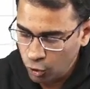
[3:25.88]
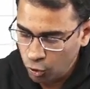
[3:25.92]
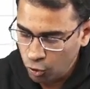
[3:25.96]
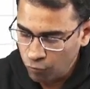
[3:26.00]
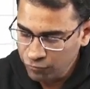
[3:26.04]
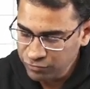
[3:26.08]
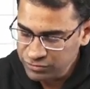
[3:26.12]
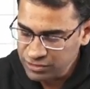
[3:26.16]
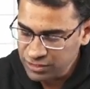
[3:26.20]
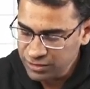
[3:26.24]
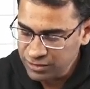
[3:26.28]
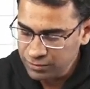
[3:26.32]

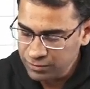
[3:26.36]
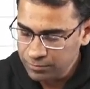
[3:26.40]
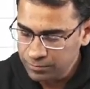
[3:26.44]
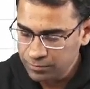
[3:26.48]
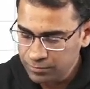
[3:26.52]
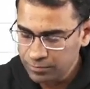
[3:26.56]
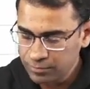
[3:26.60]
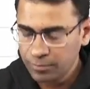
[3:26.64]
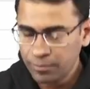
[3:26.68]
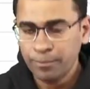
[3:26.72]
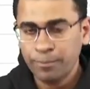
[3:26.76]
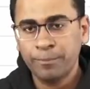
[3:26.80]
Obviously,
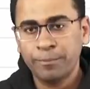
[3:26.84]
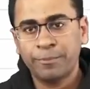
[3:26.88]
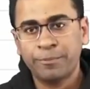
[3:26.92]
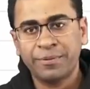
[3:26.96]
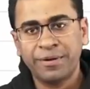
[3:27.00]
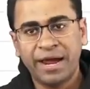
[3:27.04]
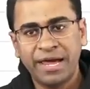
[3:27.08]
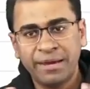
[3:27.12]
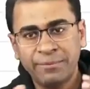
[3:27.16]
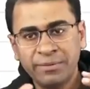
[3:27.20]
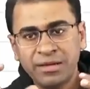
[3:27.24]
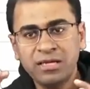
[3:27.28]

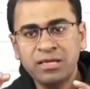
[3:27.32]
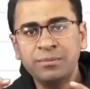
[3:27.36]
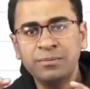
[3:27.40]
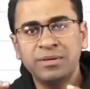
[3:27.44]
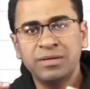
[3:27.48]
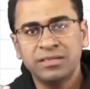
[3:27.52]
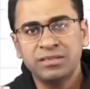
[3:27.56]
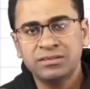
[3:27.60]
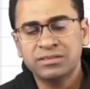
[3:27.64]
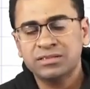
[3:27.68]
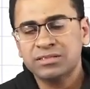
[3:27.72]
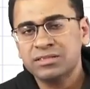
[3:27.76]
primary
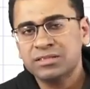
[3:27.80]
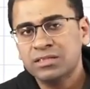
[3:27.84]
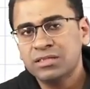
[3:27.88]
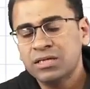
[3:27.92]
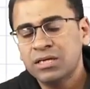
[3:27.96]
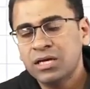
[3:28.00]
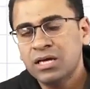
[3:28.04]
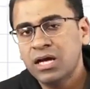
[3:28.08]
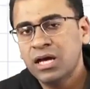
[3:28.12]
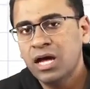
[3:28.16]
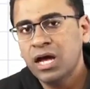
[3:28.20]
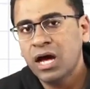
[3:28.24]
means
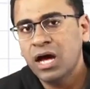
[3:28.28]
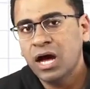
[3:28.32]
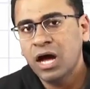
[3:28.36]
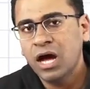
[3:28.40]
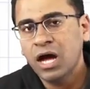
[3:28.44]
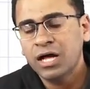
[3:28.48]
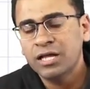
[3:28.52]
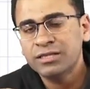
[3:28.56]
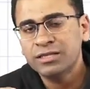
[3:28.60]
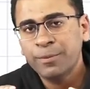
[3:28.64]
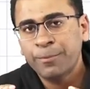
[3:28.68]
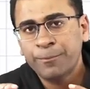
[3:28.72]

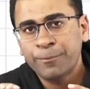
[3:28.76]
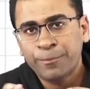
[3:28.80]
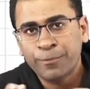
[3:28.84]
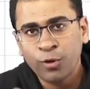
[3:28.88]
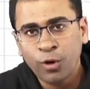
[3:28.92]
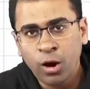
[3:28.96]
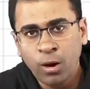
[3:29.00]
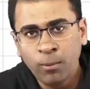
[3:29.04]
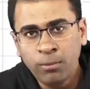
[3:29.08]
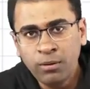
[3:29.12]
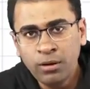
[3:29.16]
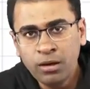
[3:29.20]
the
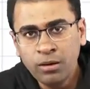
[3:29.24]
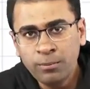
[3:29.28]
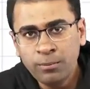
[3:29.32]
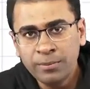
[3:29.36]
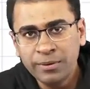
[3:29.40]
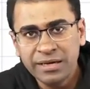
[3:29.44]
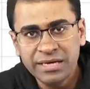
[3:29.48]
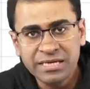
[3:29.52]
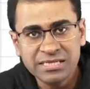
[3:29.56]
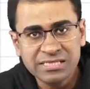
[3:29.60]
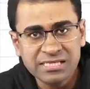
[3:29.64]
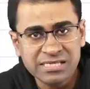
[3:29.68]

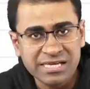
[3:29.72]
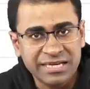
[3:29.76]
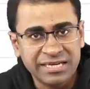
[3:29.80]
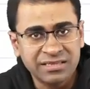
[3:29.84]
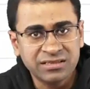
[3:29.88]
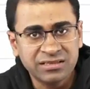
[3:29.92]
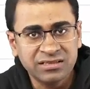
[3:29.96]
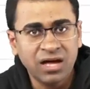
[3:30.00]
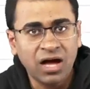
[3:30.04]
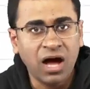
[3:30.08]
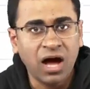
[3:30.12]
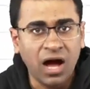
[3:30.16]
problem is
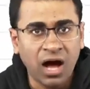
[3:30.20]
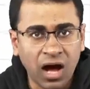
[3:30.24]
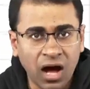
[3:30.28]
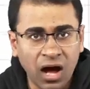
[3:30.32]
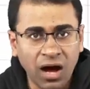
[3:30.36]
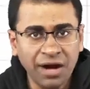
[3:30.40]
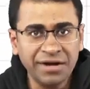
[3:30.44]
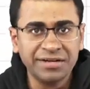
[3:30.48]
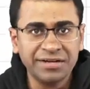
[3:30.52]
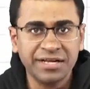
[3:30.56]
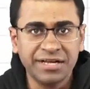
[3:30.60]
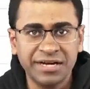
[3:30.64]
in the
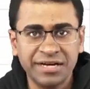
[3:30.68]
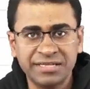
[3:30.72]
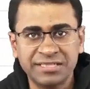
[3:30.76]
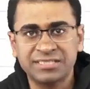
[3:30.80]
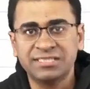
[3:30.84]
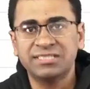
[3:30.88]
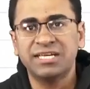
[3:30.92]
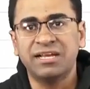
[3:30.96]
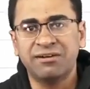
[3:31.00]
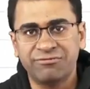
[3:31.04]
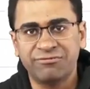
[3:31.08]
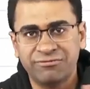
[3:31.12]
heart
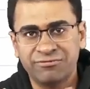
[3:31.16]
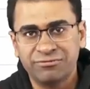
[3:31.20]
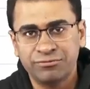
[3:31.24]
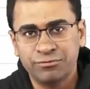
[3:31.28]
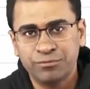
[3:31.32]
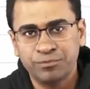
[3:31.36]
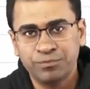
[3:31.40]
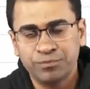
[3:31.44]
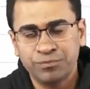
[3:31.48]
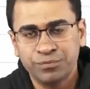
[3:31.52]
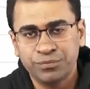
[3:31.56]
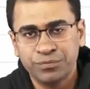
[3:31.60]
itself.
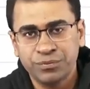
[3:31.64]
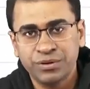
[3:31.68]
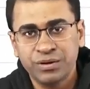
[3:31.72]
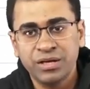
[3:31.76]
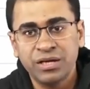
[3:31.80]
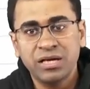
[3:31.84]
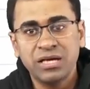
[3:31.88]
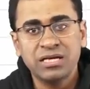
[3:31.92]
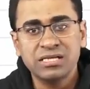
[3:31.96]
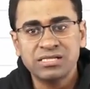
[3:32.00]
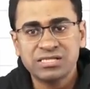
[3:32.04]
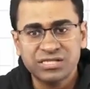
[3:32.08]

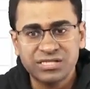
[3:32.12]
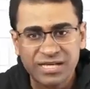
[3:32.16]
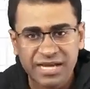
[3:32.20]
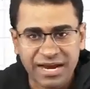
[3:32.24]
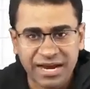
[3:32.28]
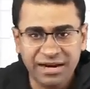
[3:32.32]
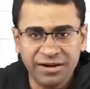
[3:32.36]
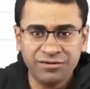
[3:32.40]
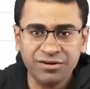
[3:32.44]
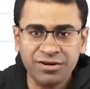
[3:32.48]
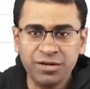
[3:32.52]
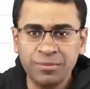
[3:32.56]

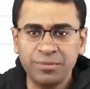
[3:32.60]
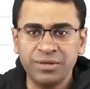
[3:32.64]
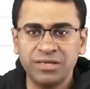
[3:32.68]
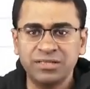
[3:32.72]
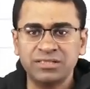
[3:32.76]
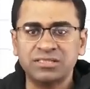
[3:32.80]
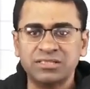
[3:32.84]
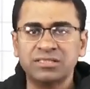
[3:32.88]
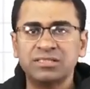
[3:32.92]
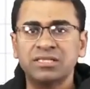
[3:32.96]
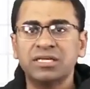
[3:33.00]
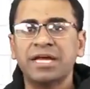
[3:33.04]
Secondary
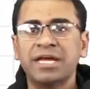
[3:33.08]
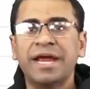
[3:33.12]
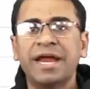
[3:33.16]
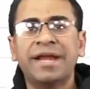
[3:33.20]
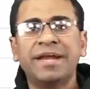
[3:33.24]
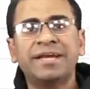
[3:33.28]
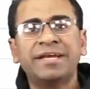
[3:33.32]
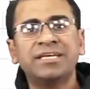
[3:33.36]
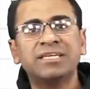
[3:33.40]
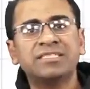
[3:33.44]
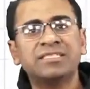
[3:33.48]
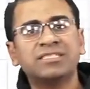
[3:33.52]
means
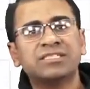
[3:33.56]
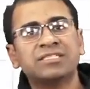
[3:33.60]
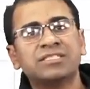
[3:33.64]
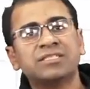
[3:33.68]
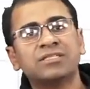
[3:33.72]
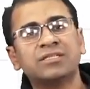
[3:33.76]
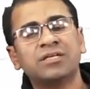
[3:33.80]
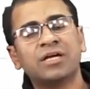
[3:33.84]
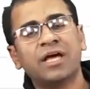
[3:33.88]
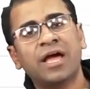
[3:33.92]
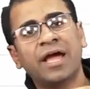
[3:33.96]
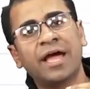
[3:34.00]
it
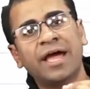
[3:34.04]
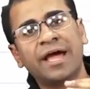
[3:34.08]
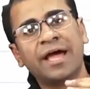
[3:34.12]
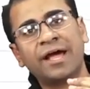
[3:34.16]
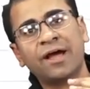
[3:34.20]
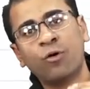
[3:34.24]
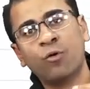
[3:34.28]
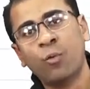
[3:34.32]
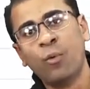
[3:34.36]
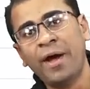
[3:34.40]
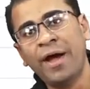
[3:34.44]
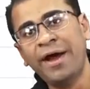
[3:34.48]
is
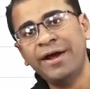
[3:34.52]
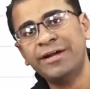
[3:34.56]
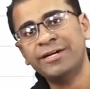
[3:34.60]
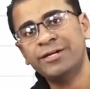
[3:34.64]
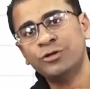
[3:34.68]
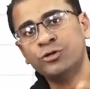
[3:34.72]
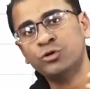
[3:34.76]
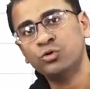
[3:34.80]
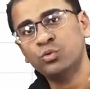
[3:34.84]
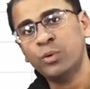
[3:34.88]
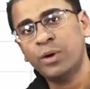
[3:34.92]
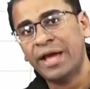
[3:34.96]
acquired
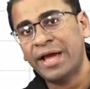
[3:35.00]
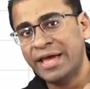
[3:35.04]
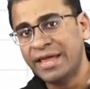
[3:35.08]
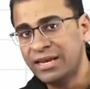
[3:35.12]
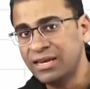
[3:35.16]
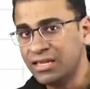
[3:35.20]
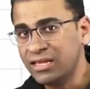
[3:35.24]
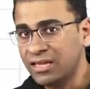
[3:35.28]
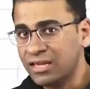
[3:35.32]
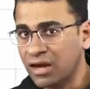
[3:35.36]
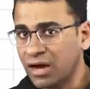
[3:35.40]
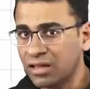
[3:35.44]
due to
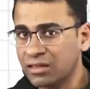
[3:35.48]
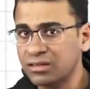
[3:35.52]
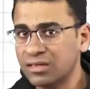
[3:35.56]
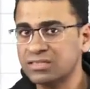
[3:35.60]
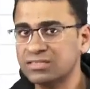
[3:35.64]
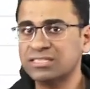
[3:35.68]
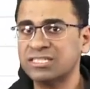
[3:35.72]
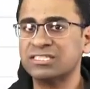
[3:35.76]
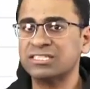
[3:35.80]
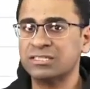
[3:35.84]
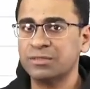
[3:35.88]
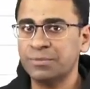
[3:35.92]
any other
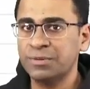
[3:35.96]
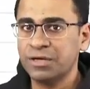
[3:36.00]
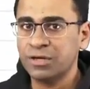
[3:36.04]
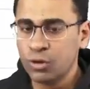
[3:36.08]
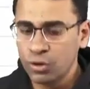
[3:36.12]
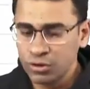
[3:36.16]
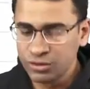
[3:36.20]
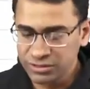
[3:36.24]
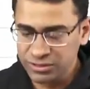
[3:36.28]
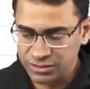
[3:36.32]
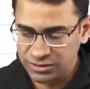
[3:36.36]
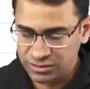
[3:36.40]
systemic
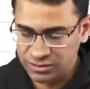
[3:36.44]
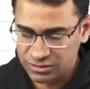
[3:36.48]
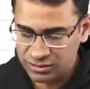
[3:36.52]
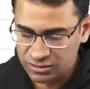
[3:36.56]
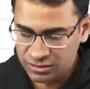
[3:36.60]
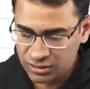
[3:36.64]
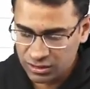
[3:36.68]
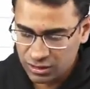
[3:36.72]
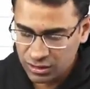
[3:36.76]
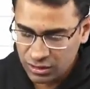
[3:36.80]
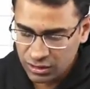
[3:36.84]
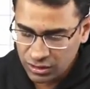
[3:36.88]
causes.
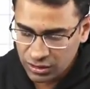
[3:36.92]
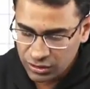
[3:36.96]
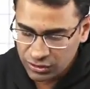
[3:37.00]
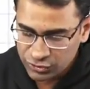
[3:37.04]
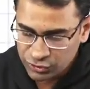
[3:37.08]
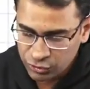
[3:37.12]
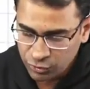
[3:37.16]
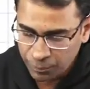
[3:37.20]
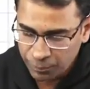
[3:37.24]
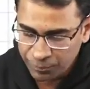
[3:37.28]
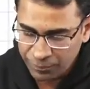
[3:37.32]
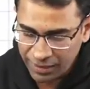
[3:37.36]

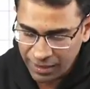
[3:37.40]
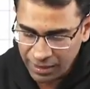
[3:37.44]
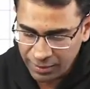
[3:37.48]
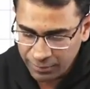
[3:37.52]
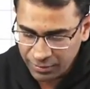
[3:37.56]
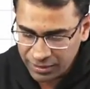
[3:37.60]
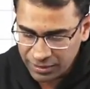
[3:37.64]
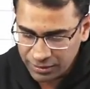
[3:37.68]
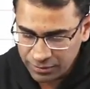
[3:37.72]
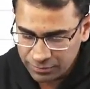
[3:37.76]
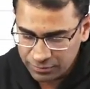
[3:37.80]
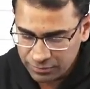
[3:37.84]
So,
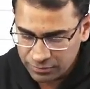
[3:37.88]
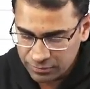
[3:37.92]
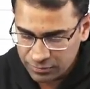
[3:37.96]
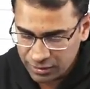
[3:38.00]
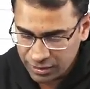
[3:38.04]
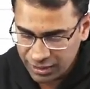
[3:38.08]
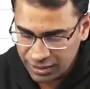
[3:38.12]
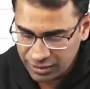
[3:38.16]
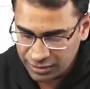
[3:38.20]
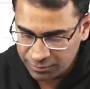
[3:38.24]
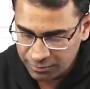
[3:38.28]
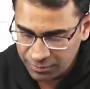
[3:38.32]
primary
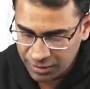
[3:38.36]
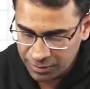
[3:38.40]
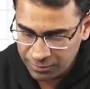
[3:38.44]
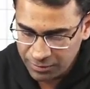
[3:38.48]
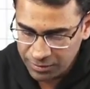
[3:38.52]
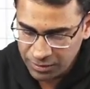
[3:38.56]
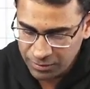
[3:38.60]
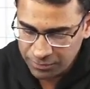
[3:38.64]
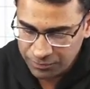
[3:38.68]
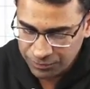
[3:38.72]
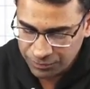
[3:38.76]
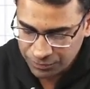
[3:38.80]
it may
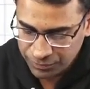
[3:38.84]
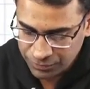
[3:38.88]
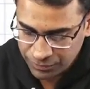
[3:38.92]
be